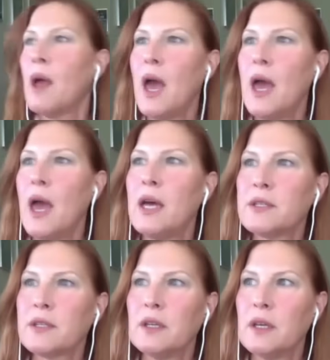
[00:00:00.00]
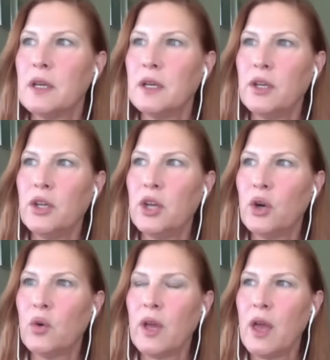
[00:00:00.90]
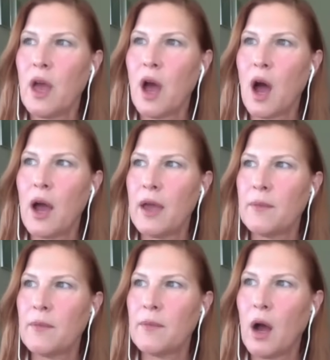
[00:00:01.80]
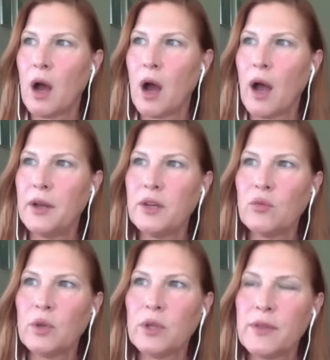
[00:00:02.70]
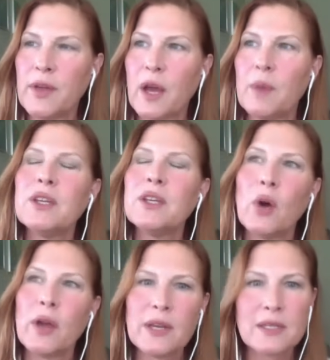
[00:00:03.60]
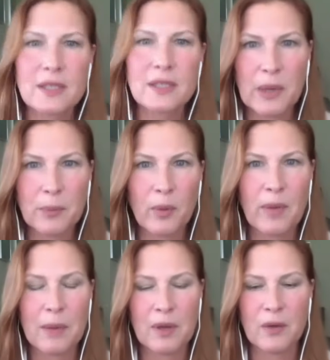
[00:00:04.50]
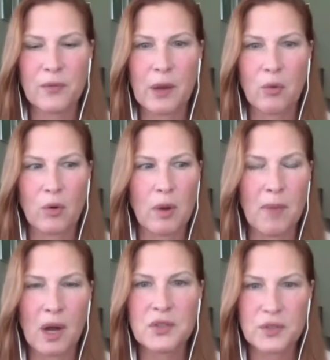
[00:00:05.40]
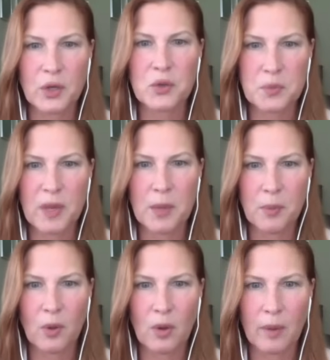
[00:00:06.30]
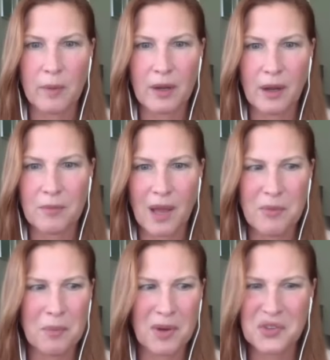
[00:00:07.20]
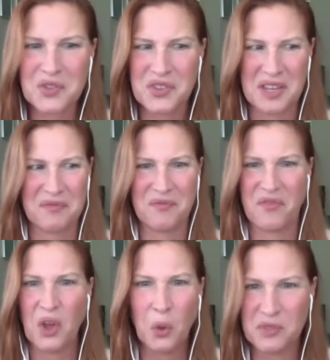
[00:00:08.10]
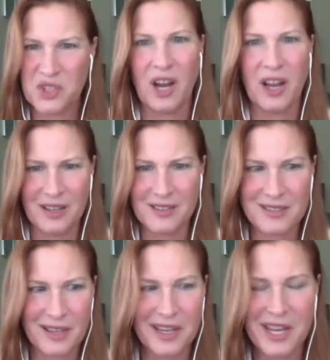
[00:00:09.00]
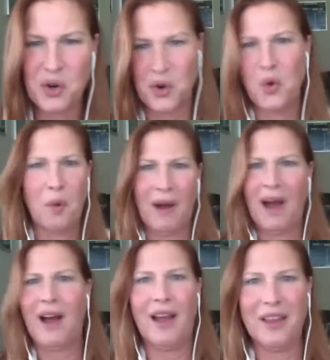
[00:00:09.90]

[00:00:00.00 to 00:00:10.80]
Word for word: Yeah. And you know, I I didn't really think I mean, you know, I think some people maybe if they were amongst those people, I mean, I'm I'm amongst like film giants. And who? who am I?